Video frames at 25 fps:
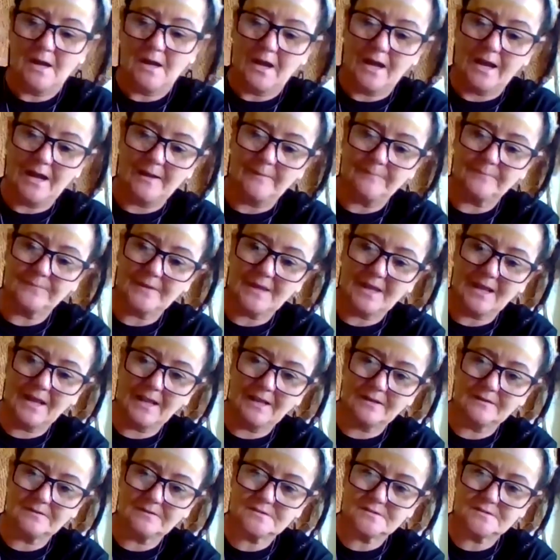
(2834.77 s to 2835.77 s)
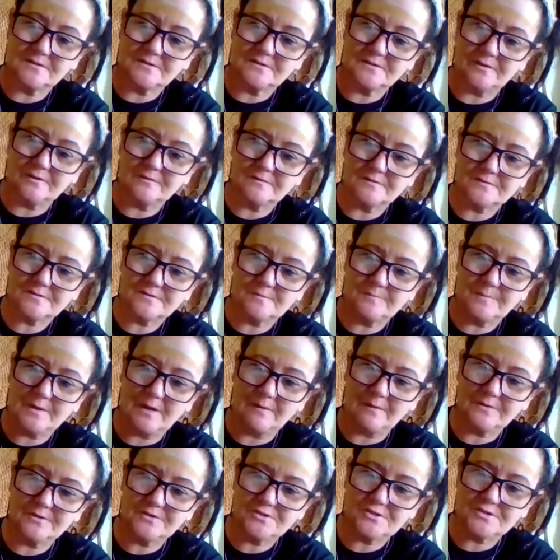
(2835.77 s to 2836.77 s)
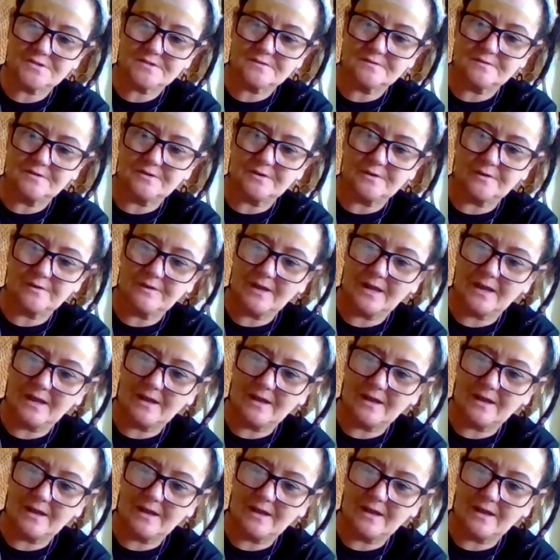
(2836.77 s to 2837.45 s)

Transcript: Um, and, you know, to be able to just, you know,